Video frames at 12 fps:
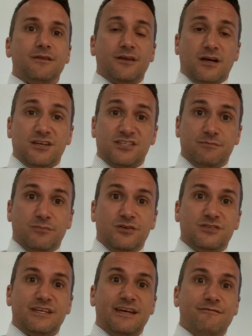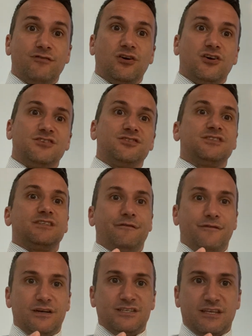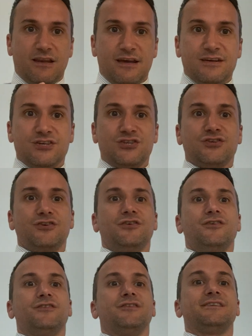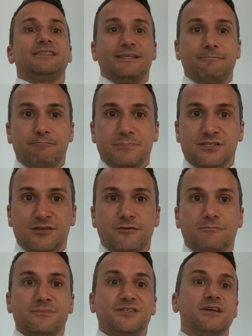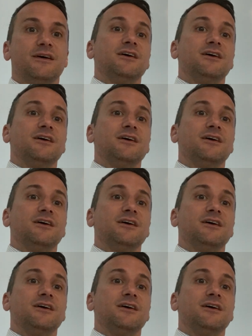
customers in regards to self-isolation, symptoms,